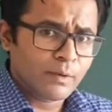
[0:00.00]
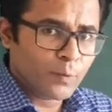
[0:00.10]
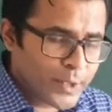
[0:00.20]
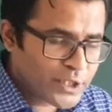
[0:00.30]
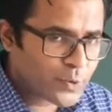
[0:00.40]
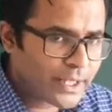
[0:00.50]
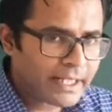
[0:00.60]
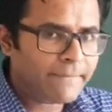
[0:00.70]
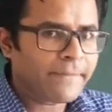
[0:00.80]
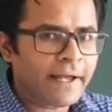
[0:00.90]
which you can
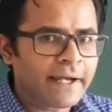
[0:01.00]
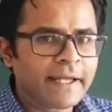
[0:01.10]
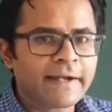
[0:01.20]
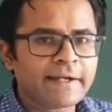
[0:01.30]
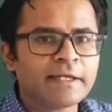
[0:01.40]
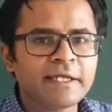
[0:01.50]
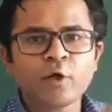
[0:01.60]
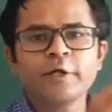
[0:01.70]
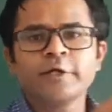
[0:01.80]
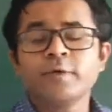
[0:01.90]
apply directly in
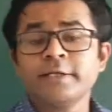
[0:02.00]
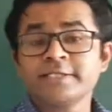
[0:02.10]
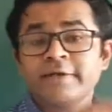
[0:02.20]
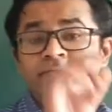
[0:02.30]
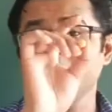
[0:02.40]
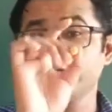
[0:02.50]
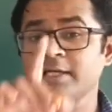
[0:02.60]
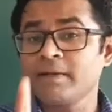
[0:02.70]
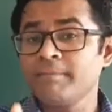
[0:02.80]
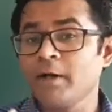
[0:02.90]
order to understand whether
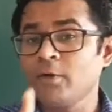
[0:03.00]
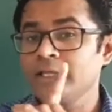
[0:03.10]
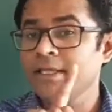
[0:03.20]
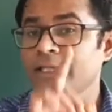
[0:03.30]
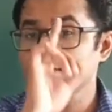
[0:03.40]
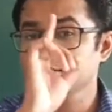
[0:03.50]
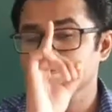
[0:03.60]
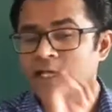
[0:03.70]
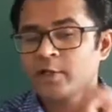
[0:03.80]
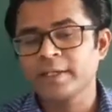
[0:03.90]
the compound
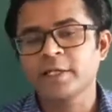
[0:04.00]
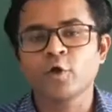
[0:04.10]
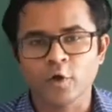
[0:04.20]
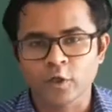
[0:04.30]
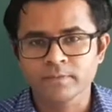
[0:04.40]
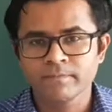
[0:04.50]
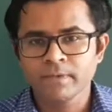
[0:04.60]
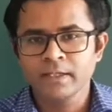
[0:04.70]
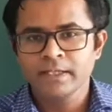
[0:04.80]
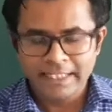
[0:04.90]
is aromatic or not.
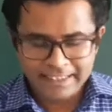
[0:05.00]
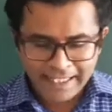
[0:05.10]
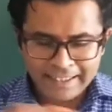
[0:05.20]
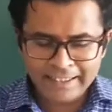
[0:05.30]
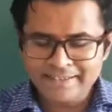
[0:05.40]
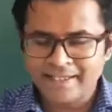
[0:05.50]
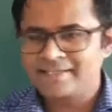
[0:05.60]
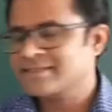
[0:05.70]
It directly says